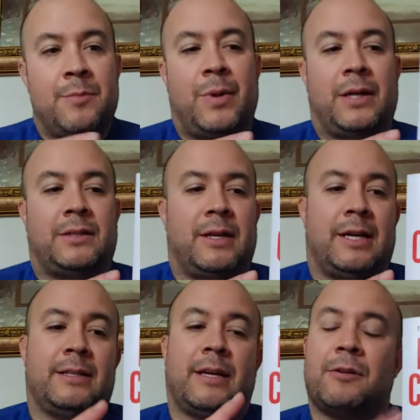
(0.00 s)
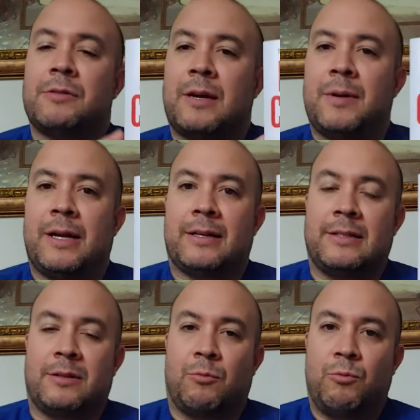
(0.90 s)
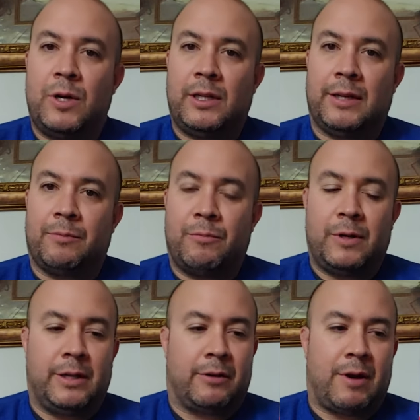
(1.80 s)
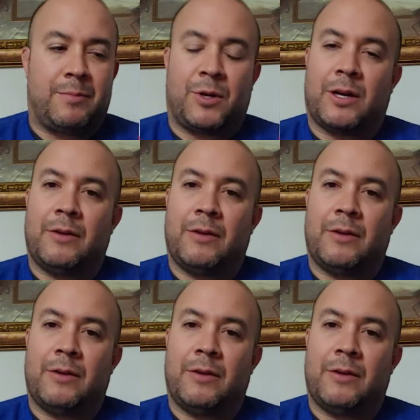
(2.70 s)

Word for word: But uh, Psycho Cybernetics is a really, really great book.